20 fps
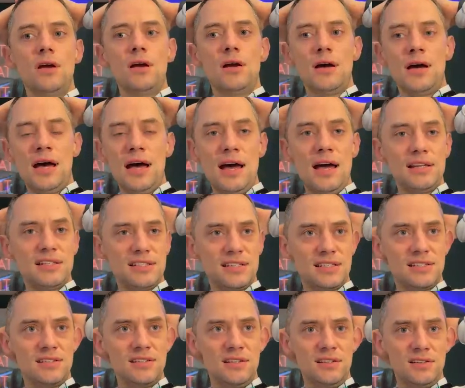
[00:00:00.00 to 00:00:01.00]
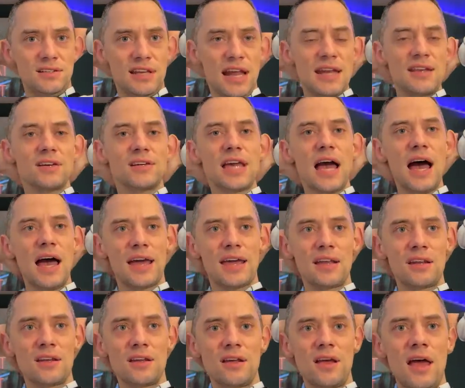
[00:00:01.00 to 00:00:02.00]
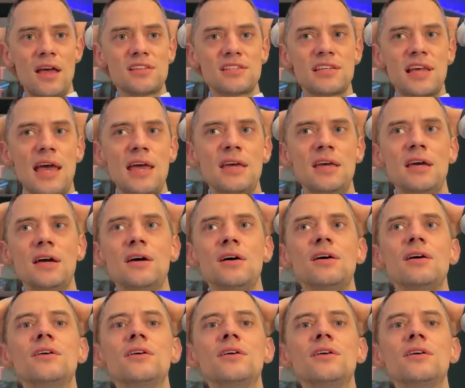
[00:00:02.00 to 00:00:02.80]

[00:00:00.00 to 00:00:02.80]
Daniel, yeah, I can say